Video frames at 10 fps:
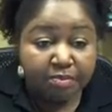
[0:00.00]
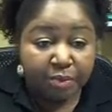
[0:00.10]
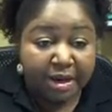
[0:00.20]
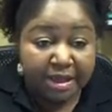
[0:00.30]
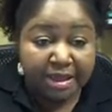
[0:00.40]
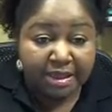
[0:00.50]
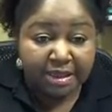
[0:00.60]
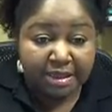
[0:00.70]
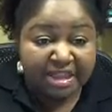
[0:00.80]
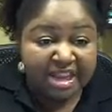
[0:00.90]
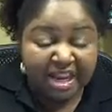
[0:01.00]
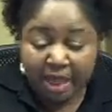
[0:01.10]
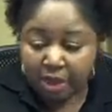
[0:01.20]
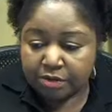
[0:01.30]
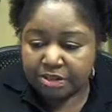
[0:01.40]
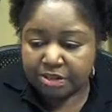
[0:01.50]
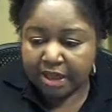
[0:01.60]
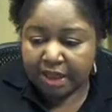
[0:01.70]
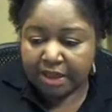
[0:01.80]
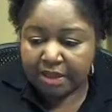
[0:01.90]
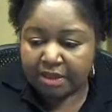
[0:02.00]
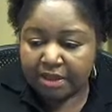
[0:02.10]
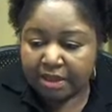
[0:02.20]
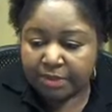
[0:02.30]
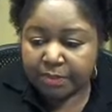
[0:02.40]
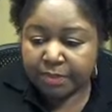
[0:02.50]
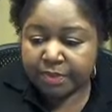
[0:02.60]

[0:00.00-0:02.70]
break and thin out, that kind of thing.